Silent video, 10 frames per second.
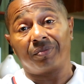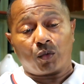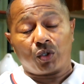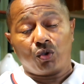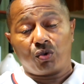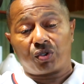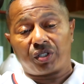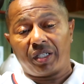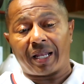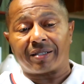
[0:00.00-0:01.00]
When you
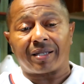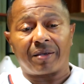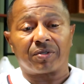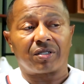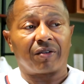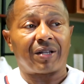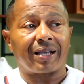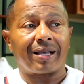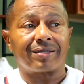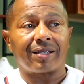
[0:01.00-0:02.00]
see that type of stuff,
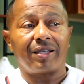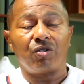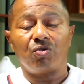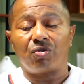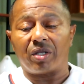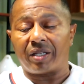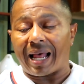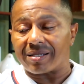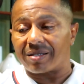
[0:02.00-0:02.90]
like I say, you and I